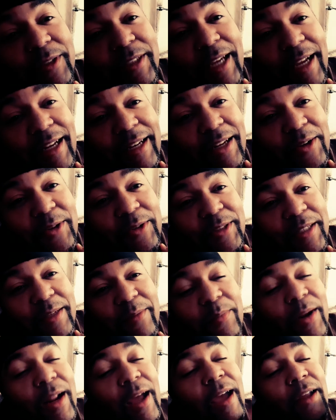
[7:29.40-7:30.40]
Jack Nicholson.
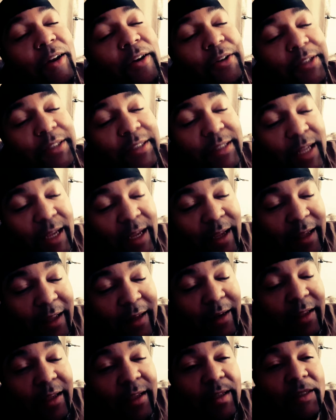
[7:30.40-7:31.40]
But I
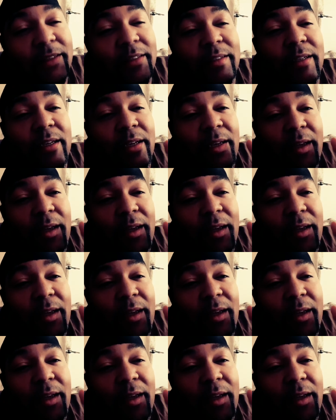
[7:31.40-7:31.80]
understand he's,